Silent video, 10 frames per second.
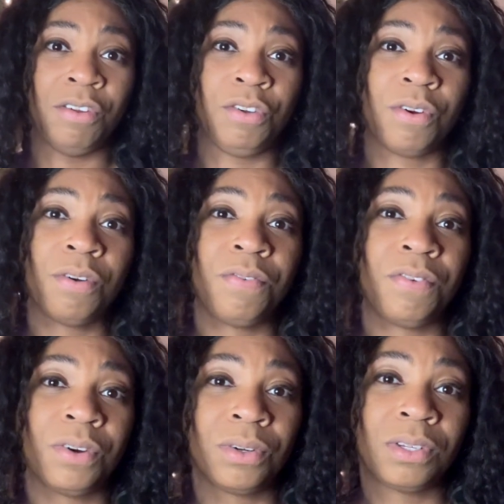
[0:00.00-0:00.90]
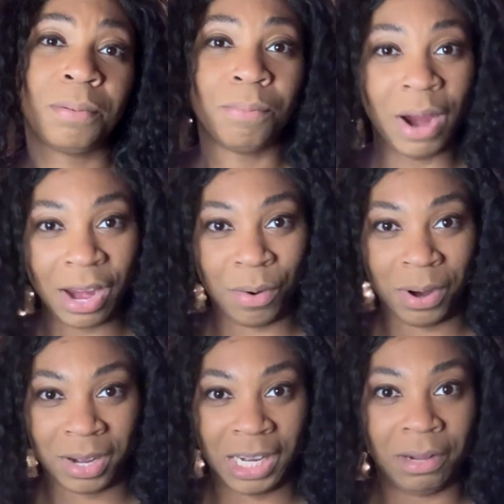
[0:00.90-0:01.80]
Your first
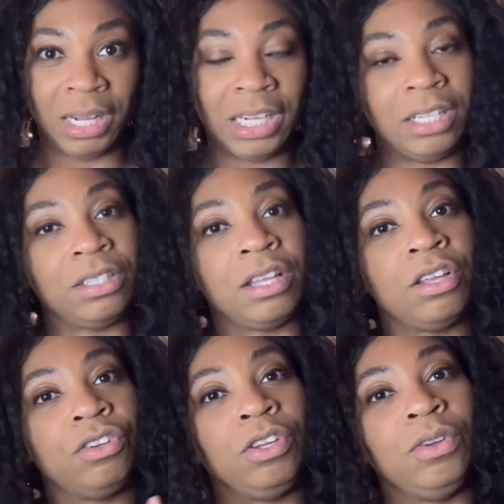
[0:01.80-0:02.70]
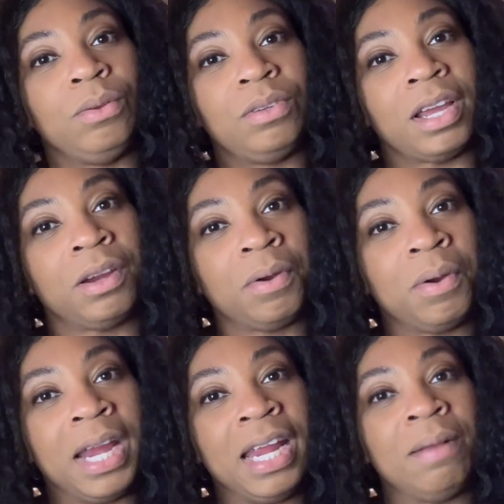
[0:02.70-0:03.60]
priority is to
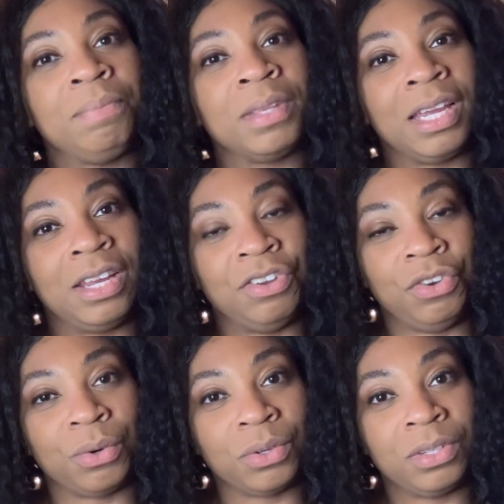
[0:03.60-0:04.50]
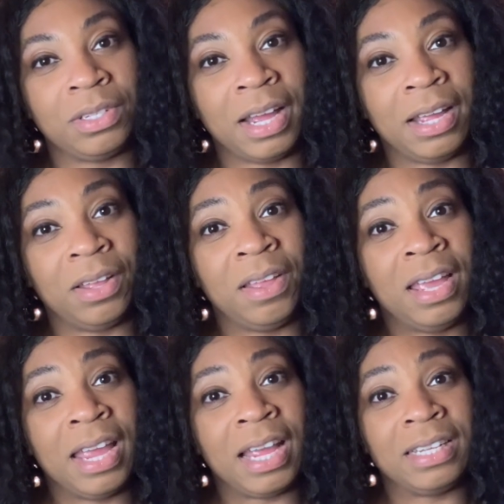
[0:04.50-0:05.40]
decorate in your style
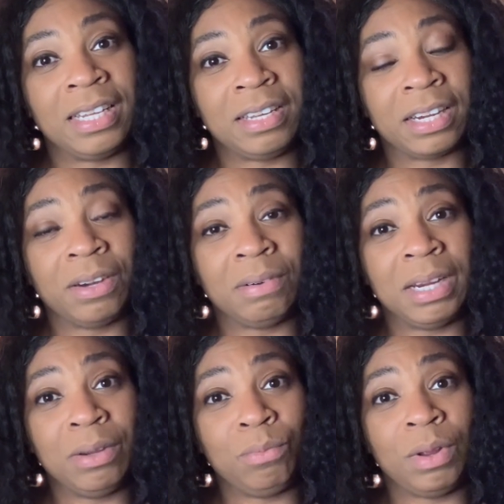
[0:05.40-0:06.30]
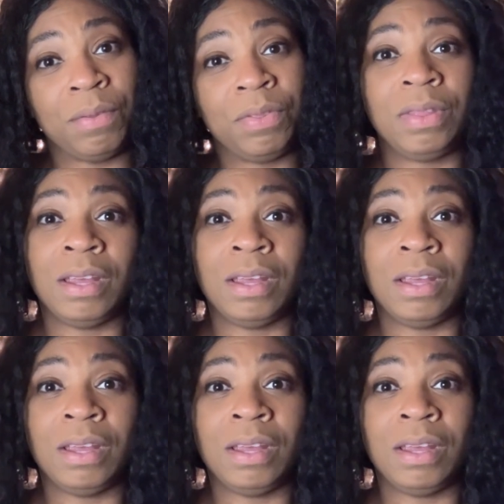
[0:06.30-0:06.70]
and to decorate with